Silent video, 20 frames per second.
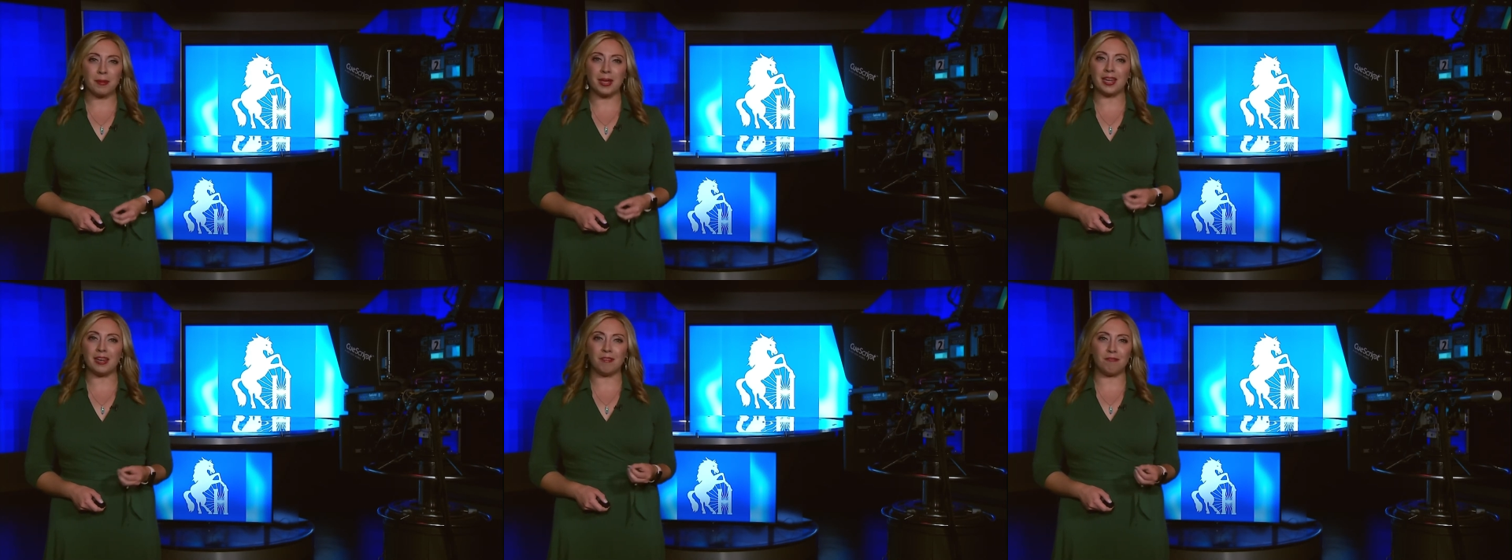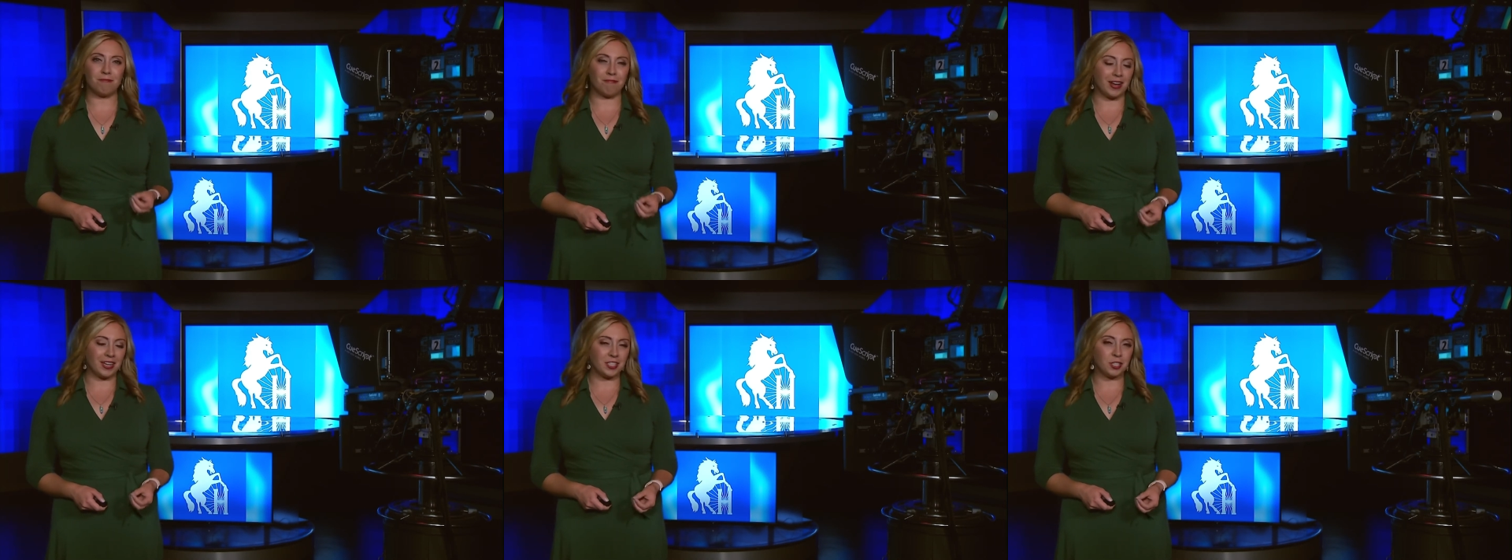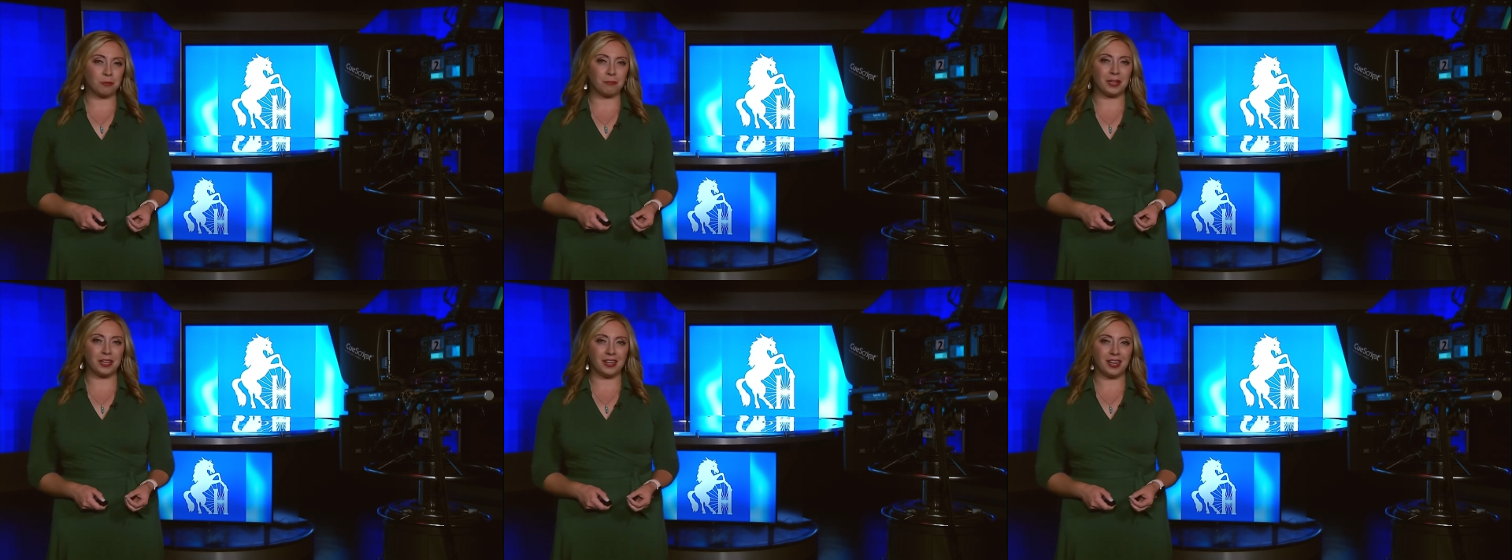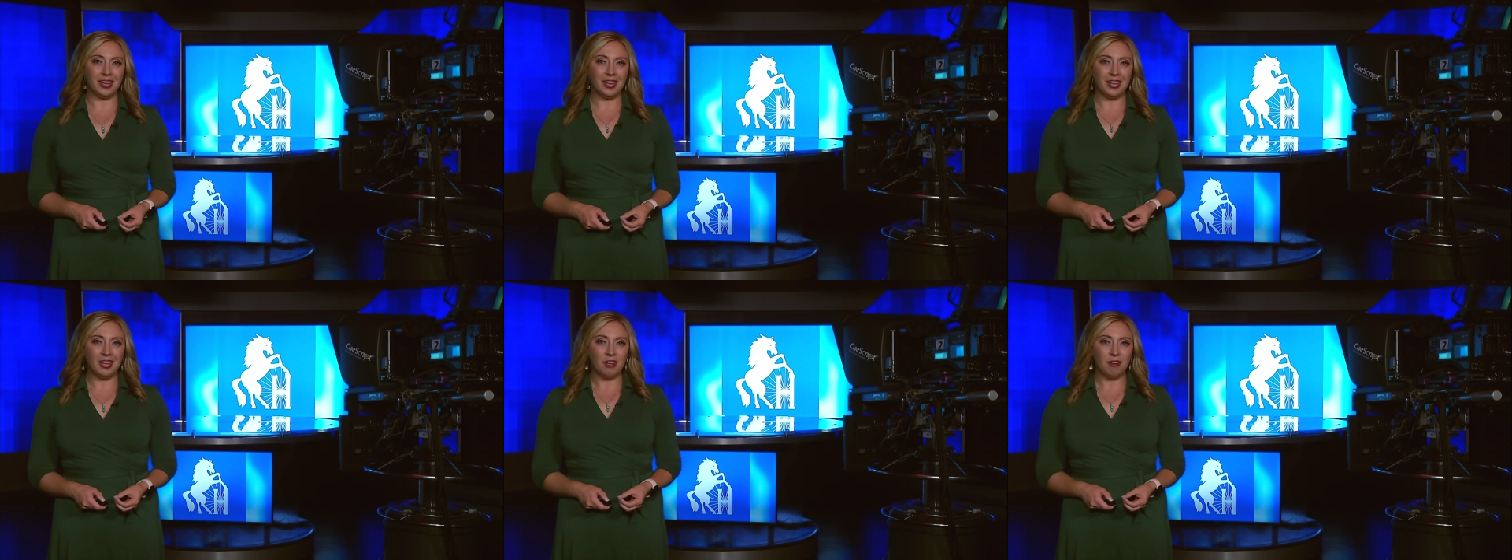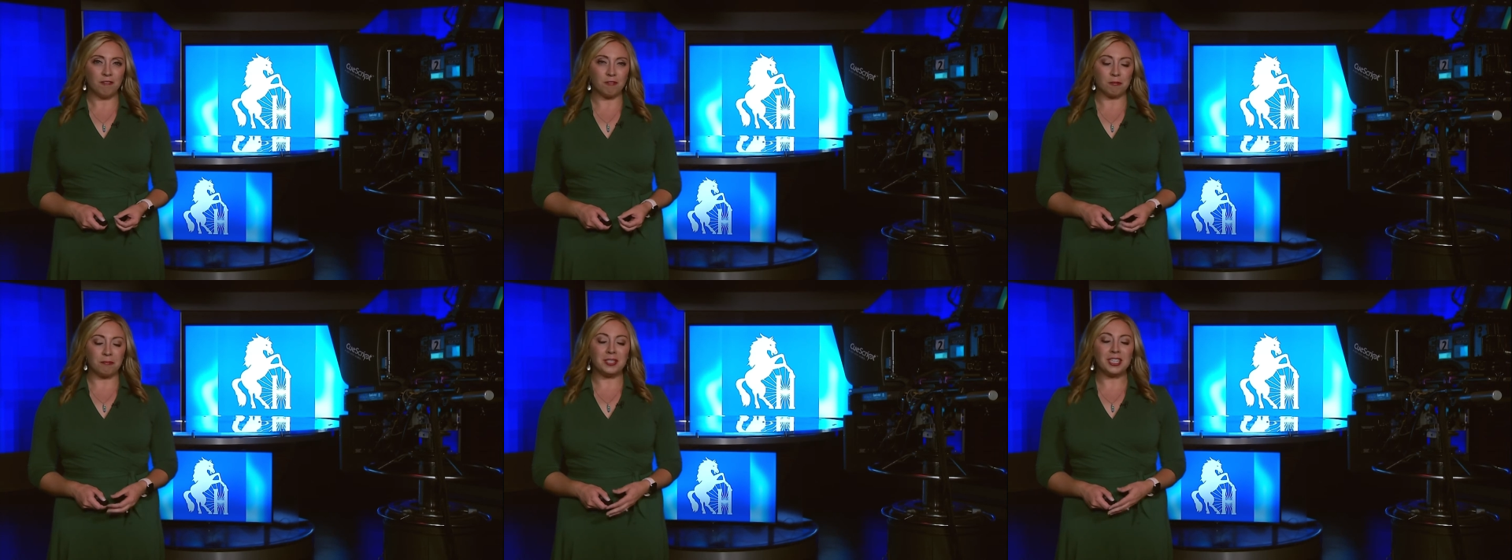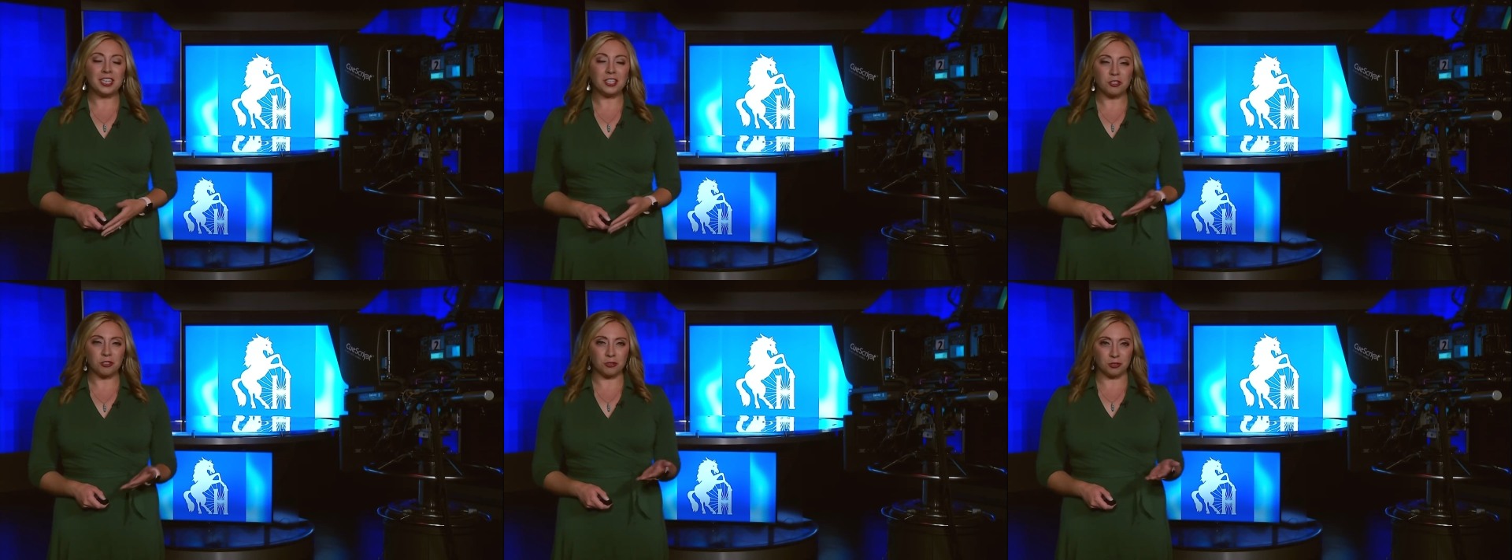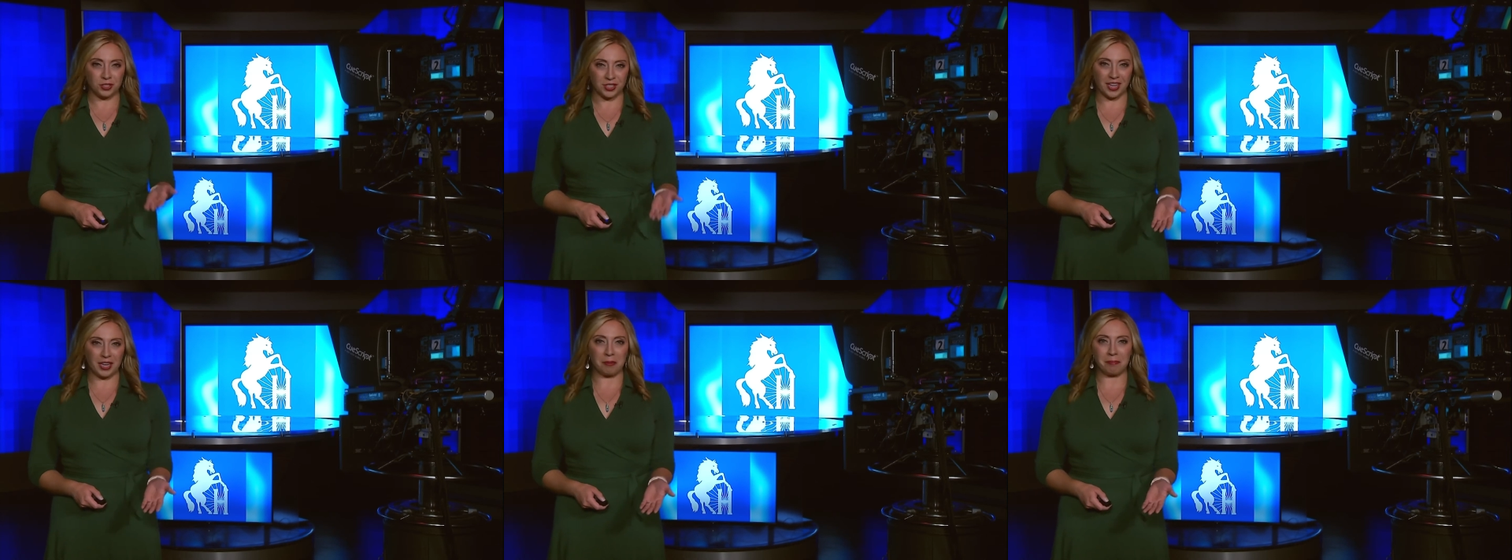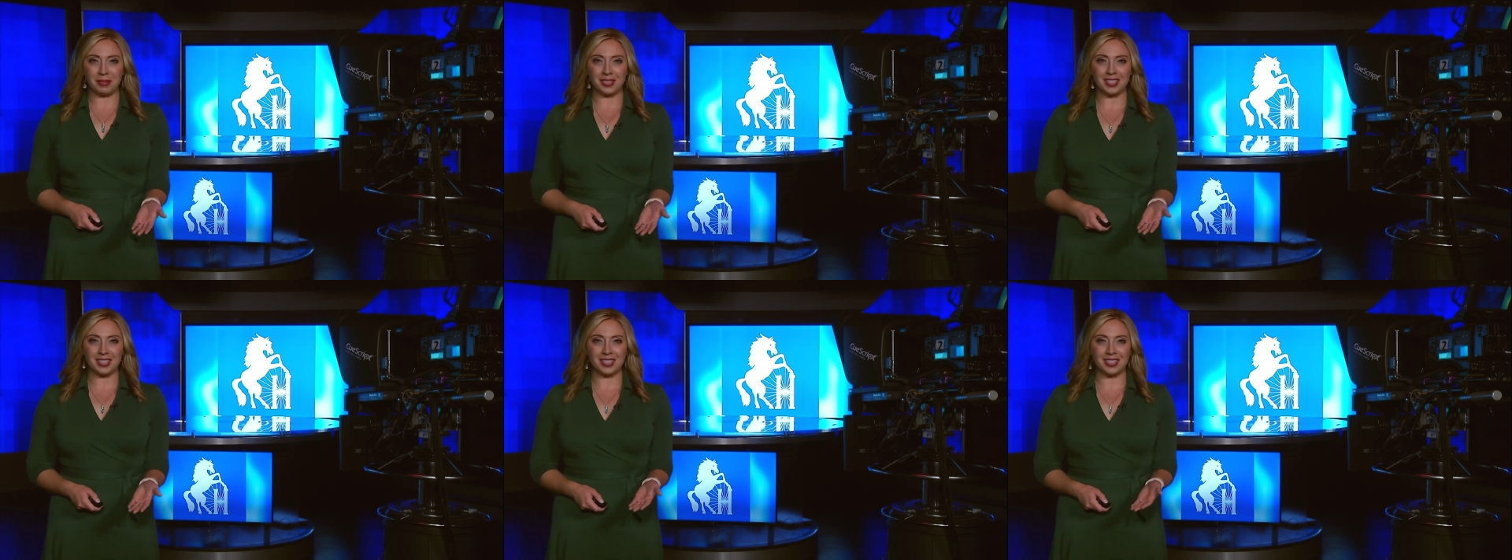and investment from teachers like Mrs.